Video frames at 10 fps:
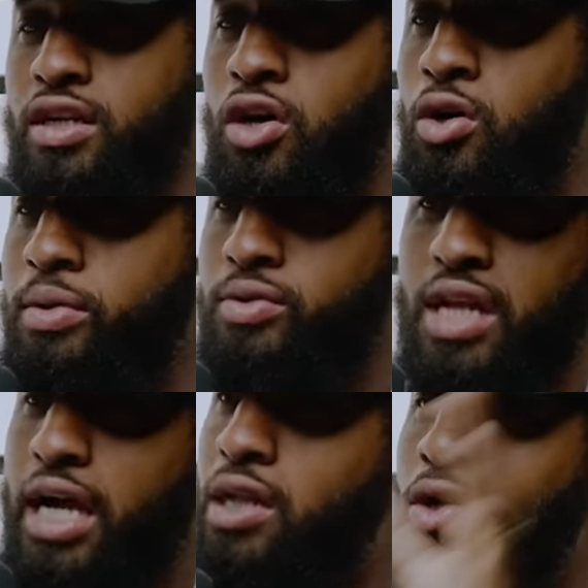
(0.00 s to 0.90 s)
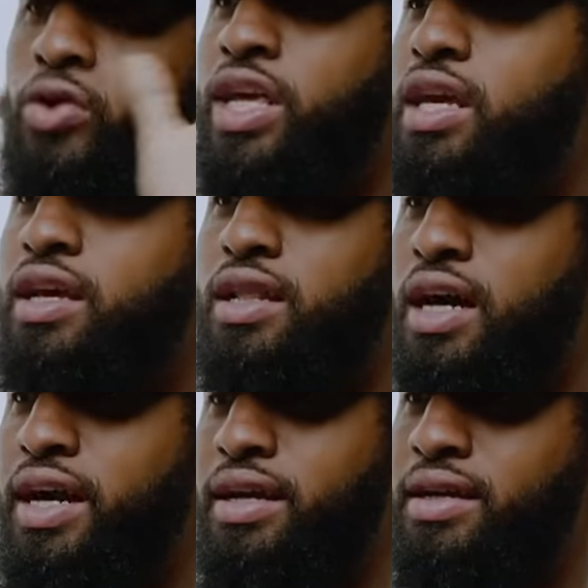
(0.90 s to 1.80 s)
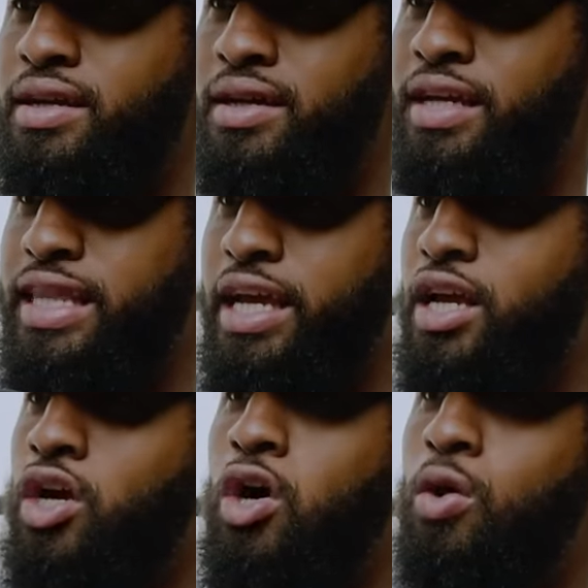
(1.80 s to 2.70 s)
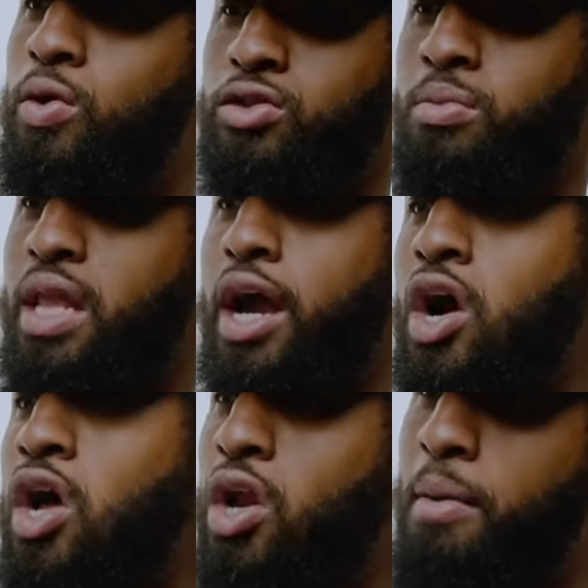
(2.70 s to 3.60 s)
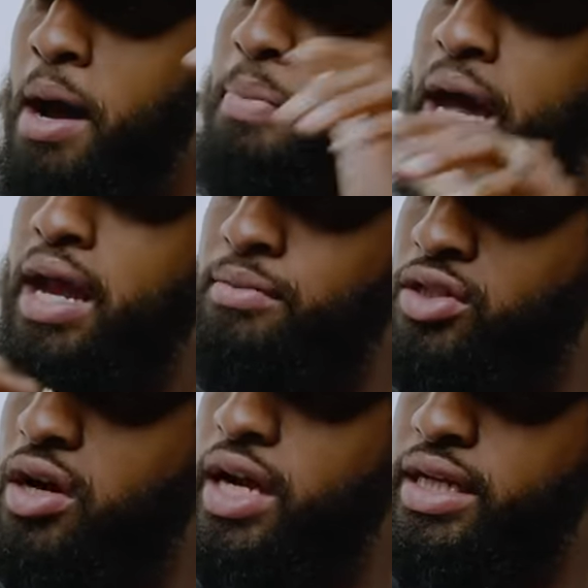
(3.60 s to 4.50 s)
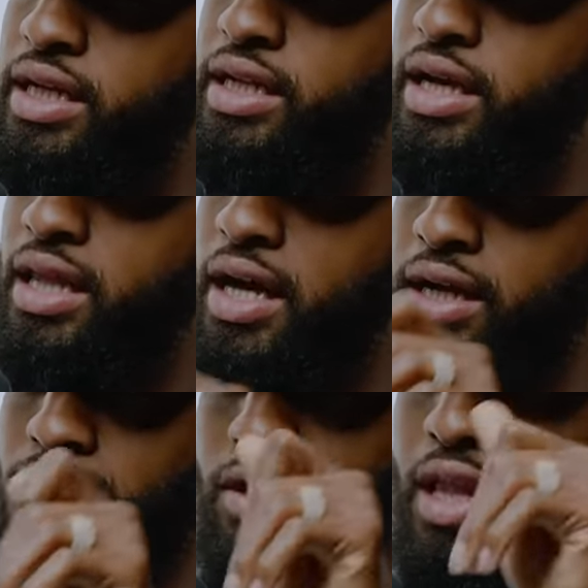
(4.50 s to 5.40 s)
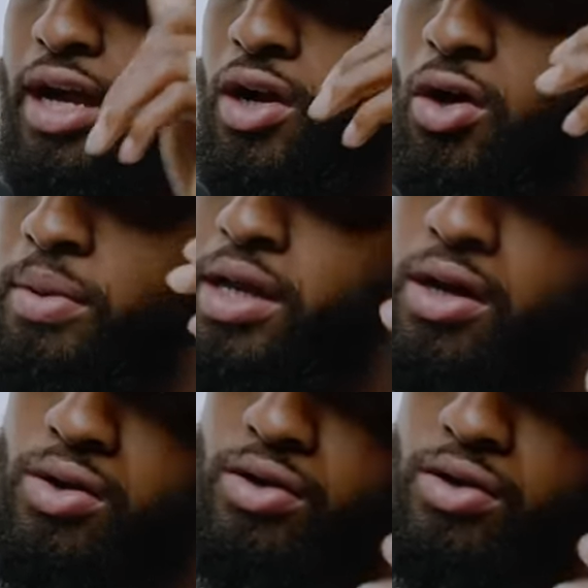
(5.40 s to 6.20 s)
to Kobe, it was like a little kid, like, thinking Kobe was going to be like, oh, no, my bad. I'm sorry I did that. Like, so he like, Kobe, hey, yo,